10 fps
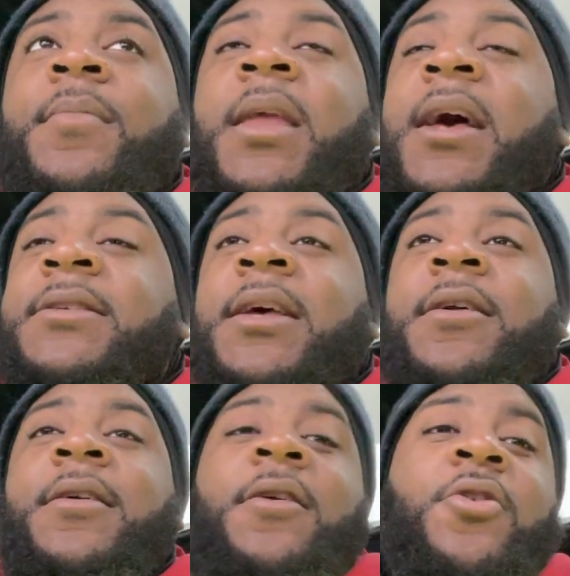I
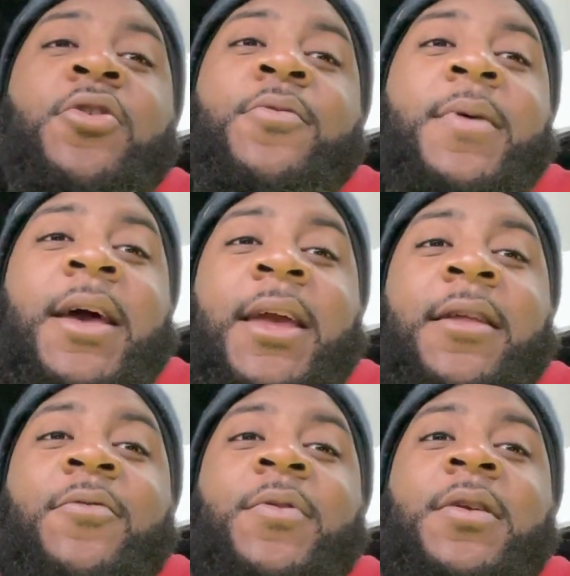say everybody get
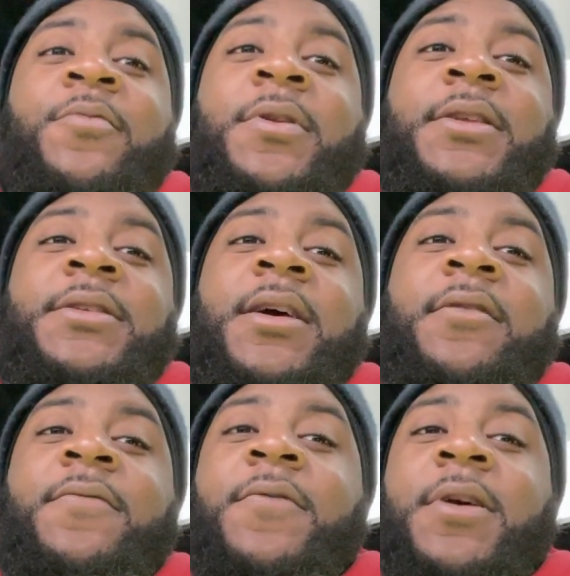in the ring with each
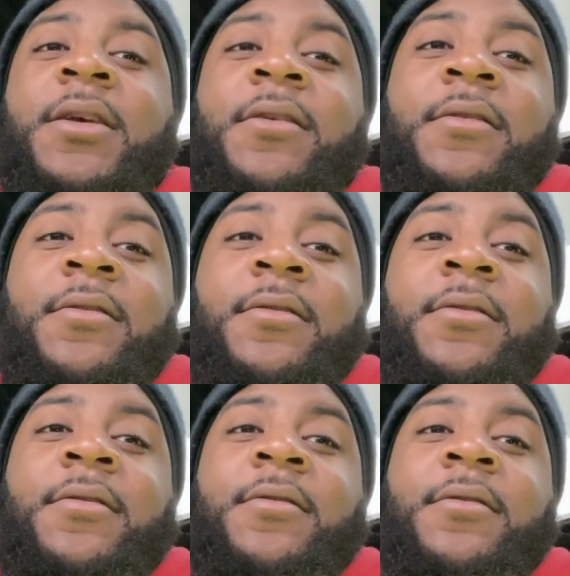other. Fuck it.
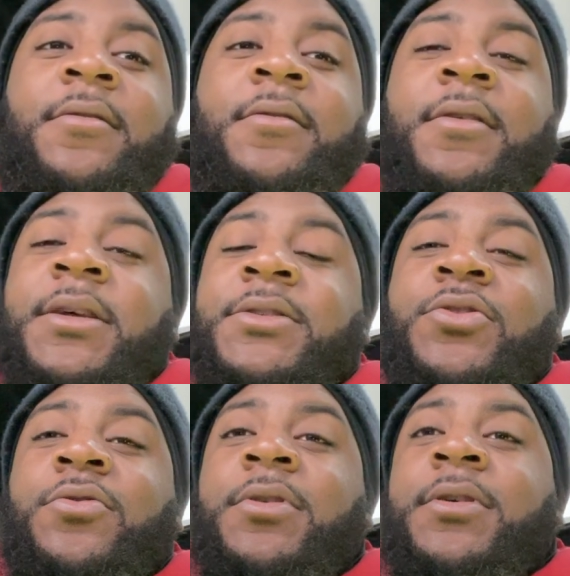Let's
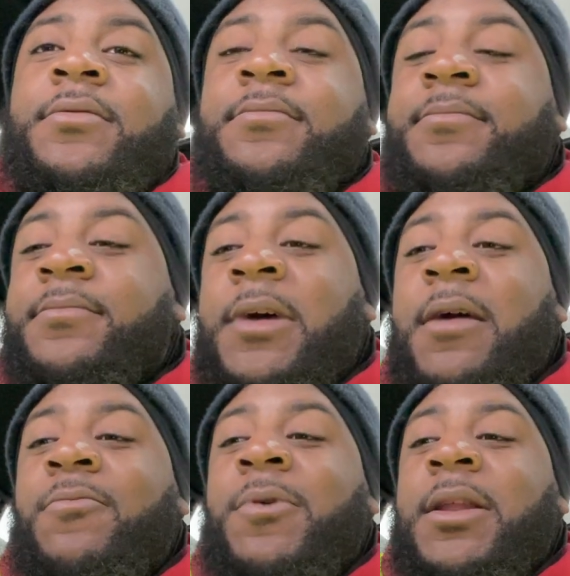do it.
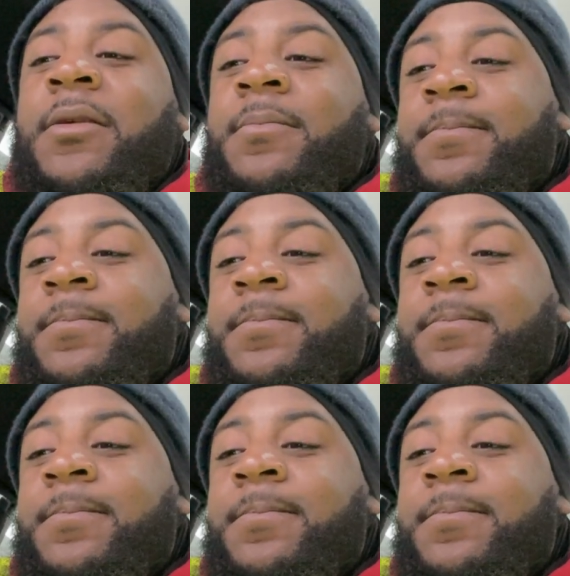I'm with it.